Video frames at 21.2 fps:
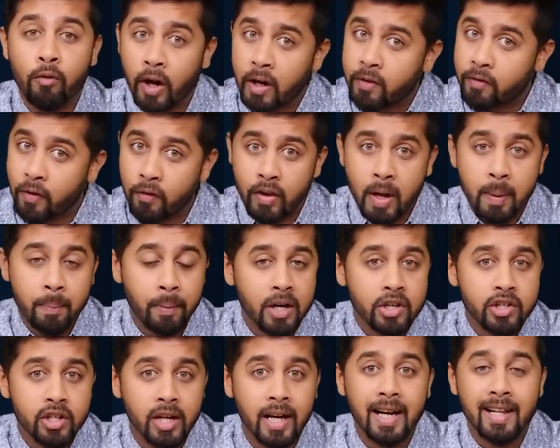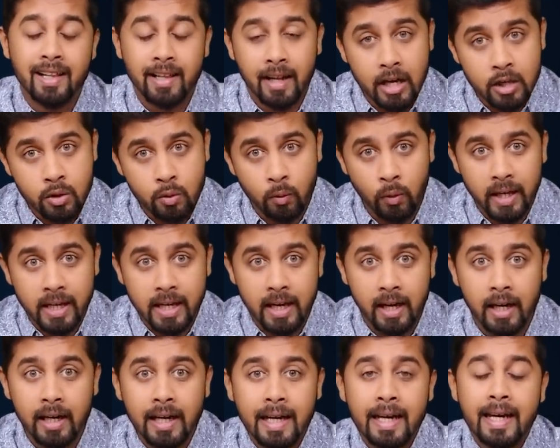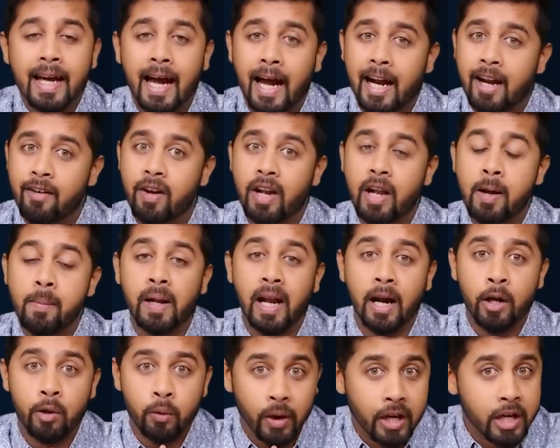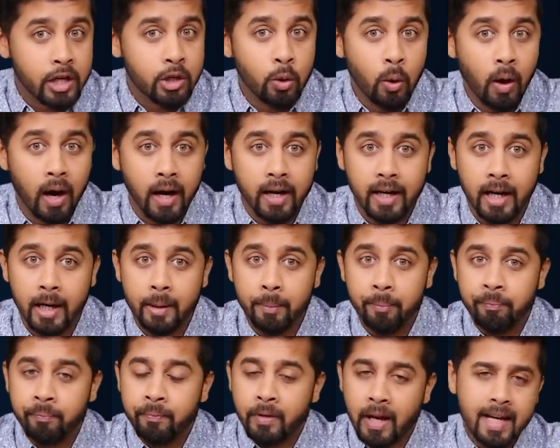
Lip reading: 150 per share in last 1 year and available at 2200,